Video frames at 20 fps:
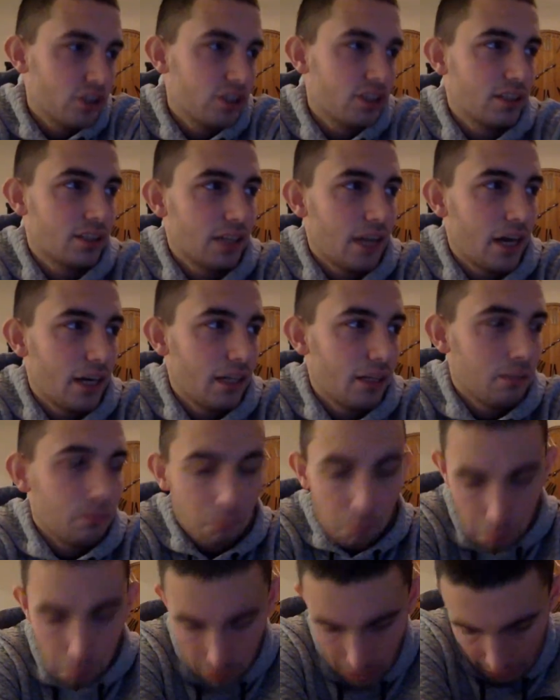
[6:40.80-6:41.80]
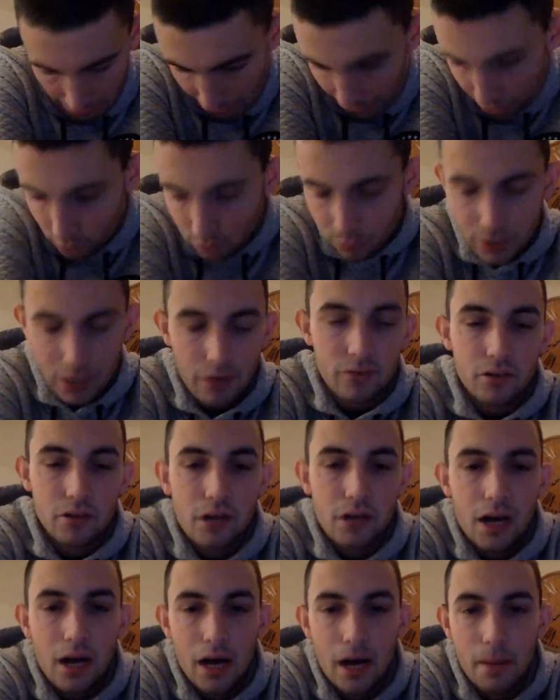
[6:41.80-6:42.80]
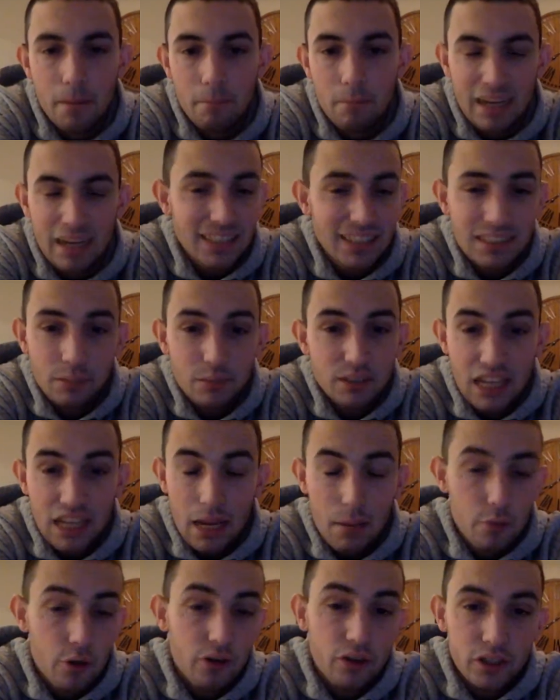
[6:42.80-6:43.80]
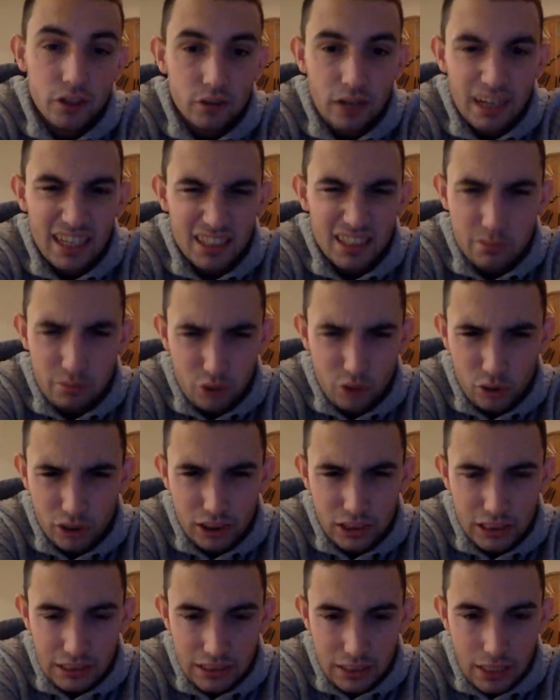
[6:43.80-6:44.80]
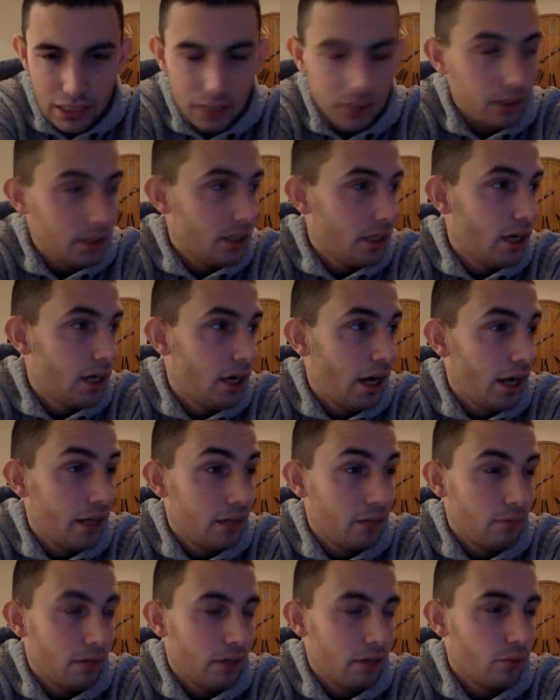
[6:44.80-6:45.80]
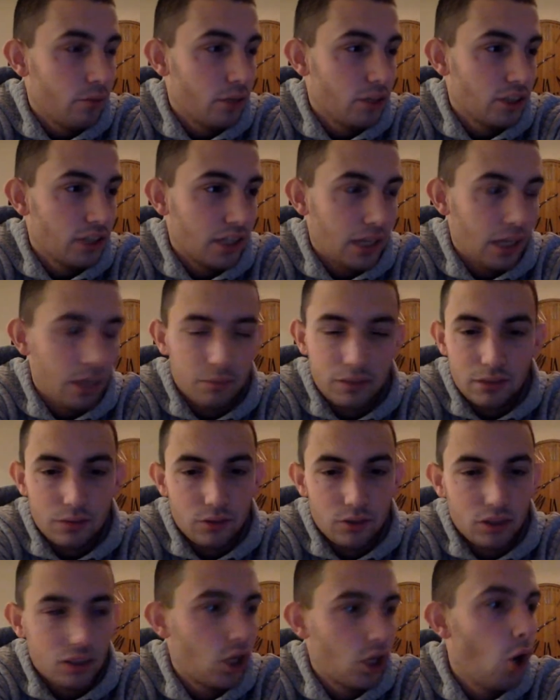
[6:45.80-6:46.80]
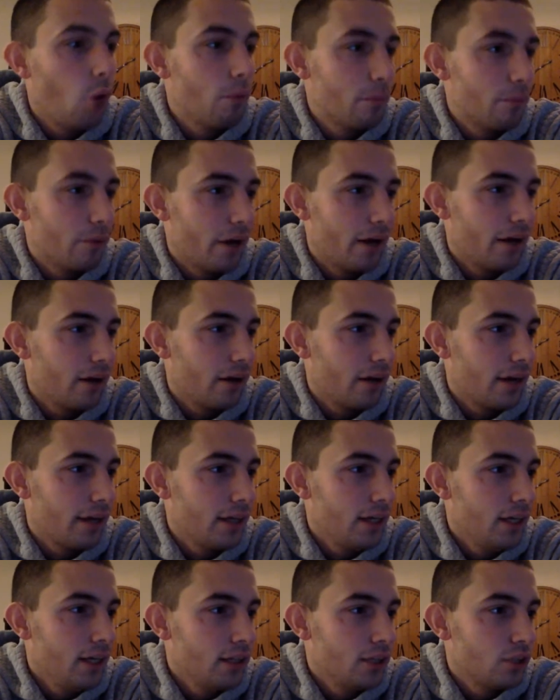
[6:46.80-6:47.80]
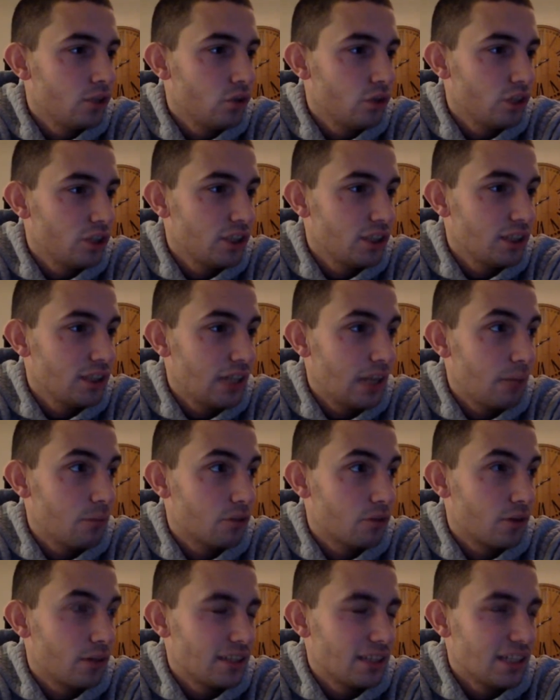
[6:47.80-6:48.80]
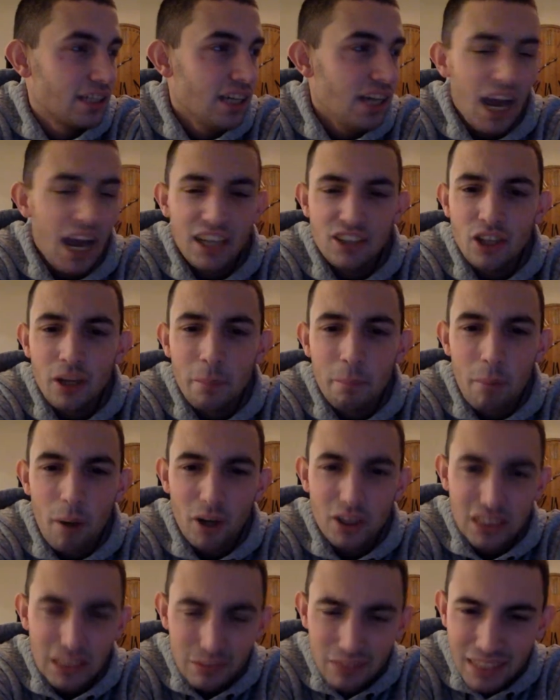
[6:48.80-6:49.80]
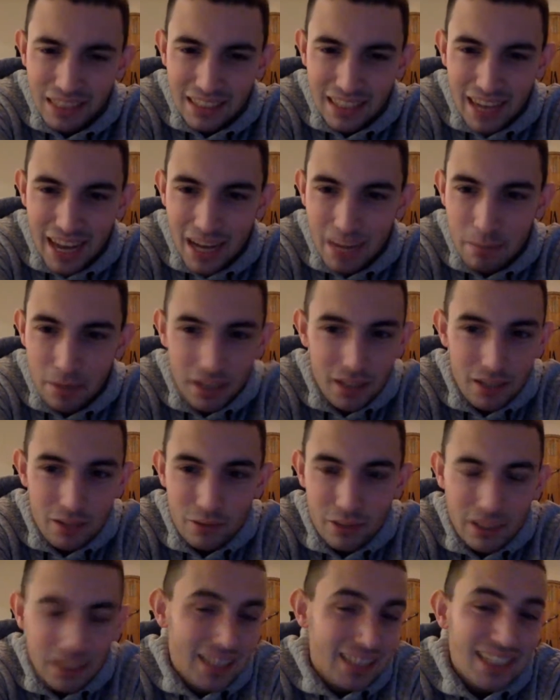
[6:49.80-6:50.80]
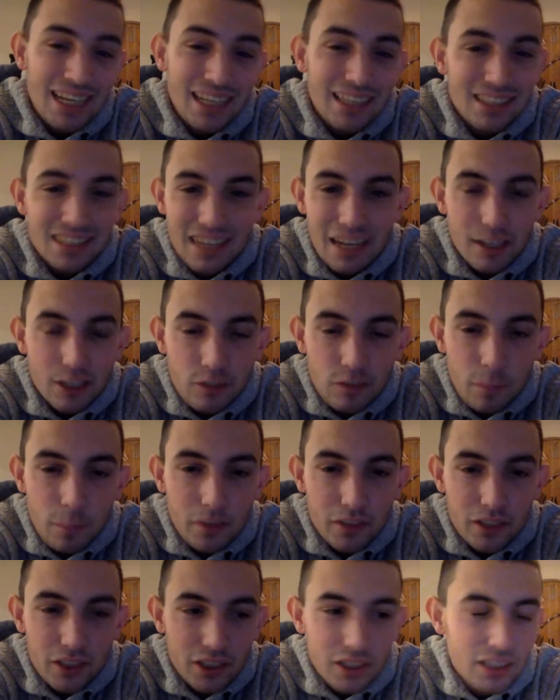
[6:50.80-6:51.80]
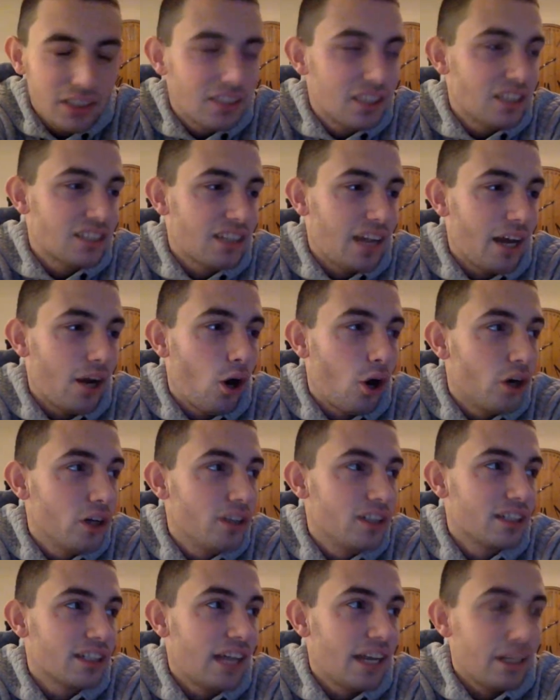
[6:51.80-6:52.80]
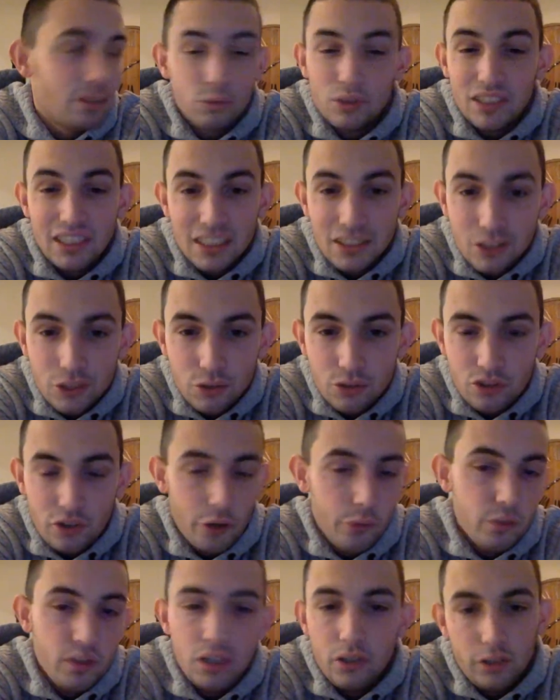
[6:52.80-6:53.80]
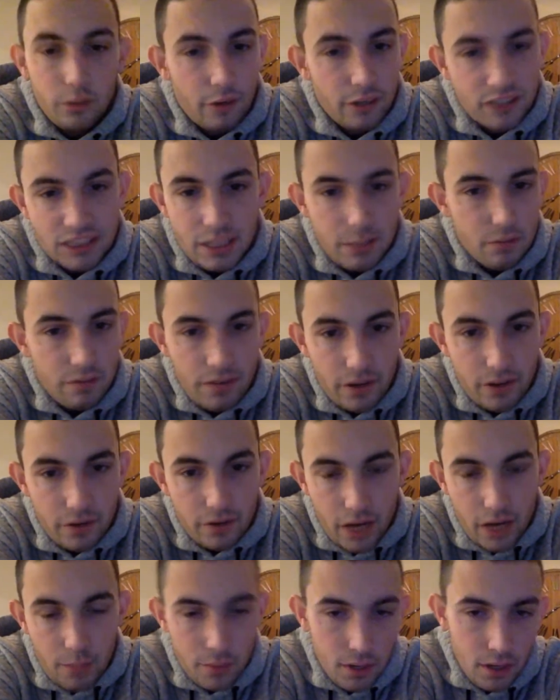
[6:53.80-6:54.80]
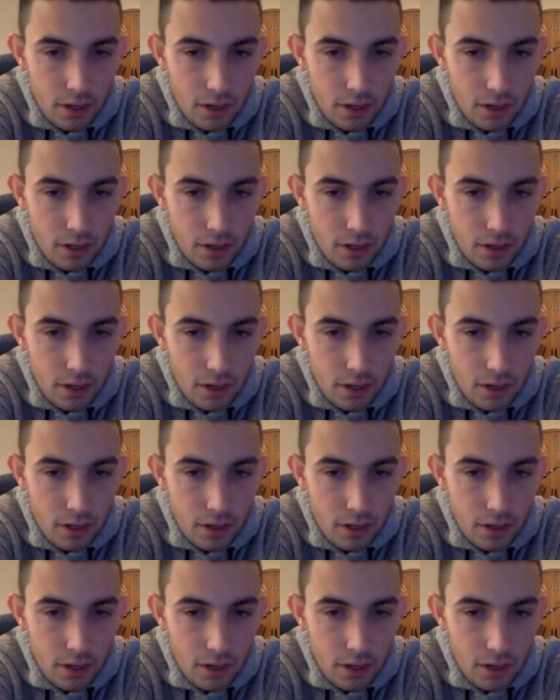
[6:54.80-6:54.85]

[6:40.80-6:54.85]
Cincinnati. Whatever. I guess that was the game earlier. I guess it was Georgia Cincinnati. I didn't watch that game because it was just a Kobe Bryant. Okay. The Georgia Cincy game was crazy. I saw parts of it at the end, but I didn't really, because again, this college football year is kind of hard to get really into, so I really only watched the semifinal game.